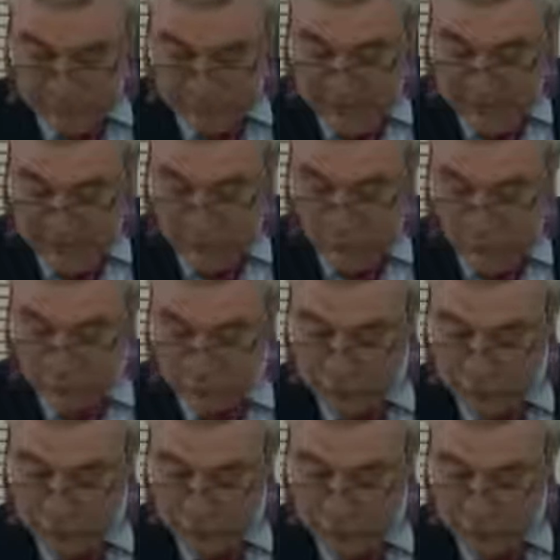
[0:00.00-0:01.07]
They have
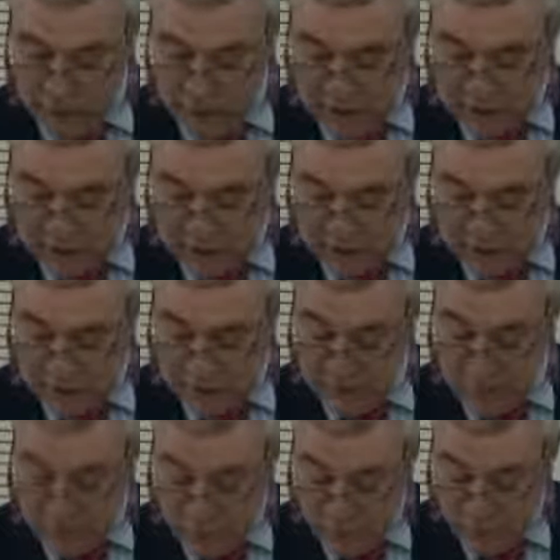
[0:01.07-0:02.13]
launched the
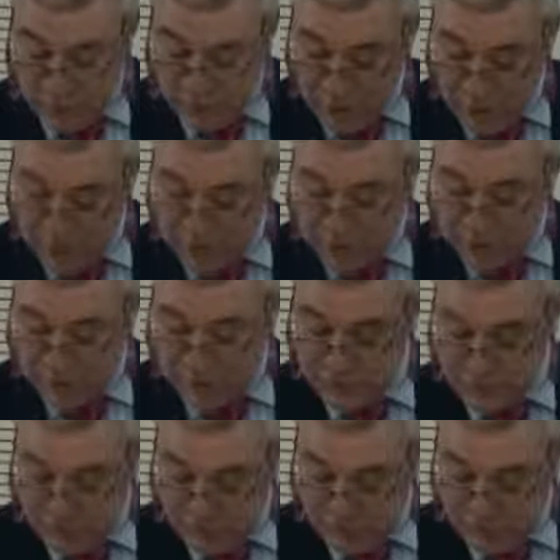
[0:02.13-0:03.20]
Youth Arts
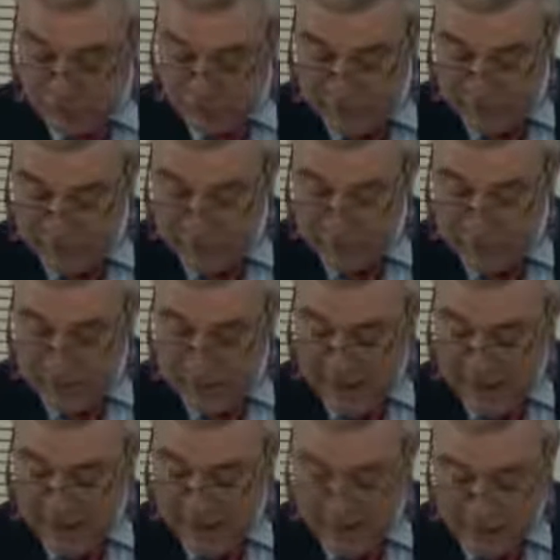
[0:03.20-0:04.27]
Jamborees
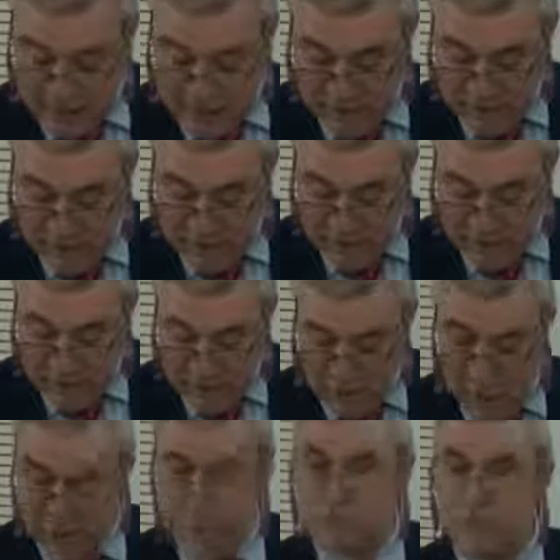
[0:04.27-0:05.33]
as part of our
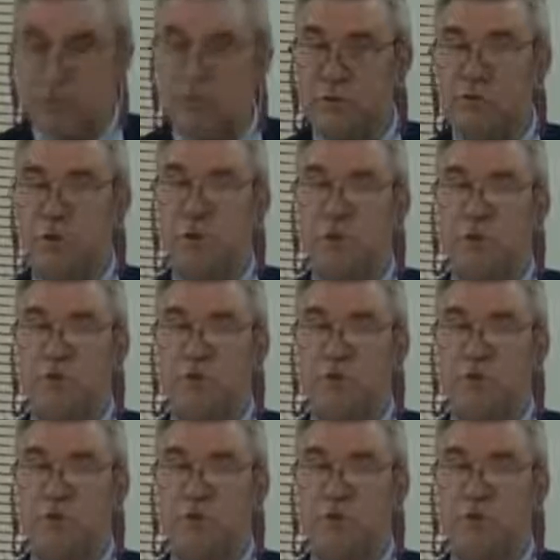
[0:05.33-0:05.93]
cultural